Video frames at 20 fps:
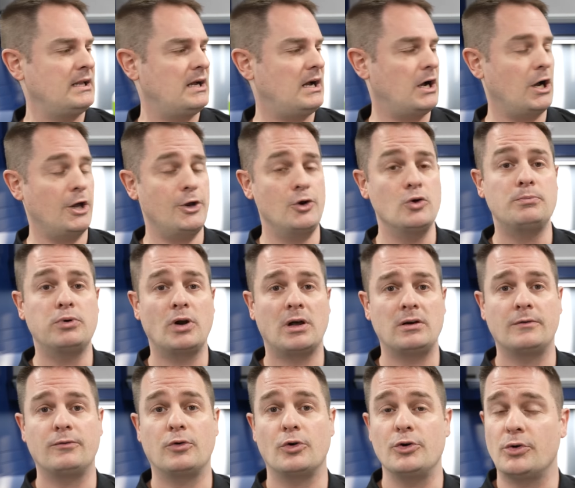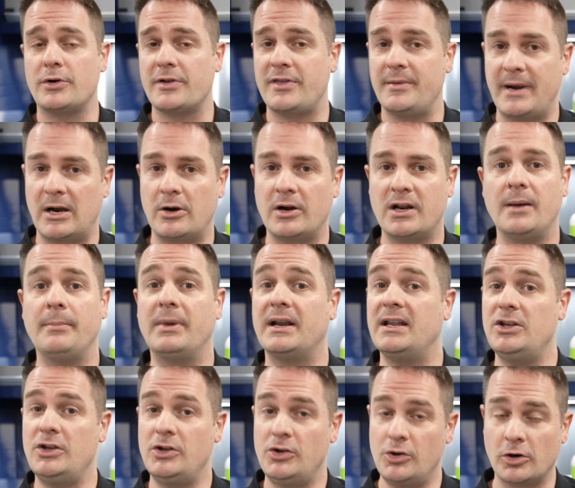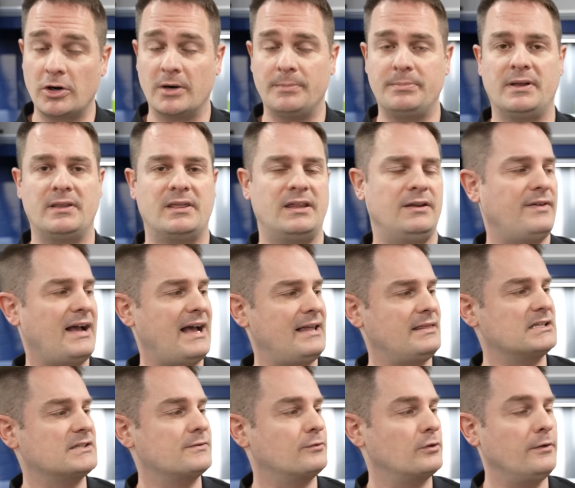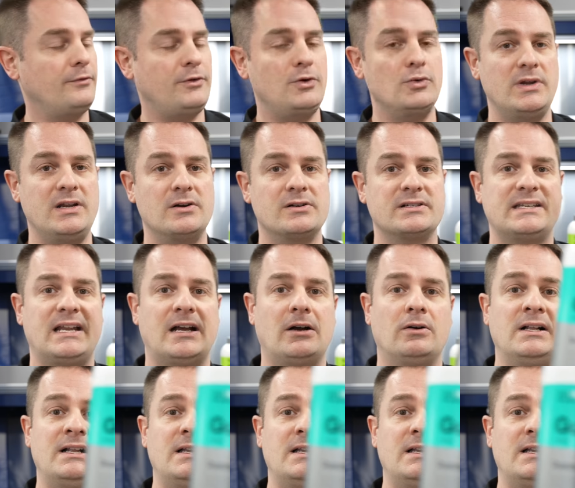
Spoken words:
a new product for North America, but in Europe, they've had this for a few years now.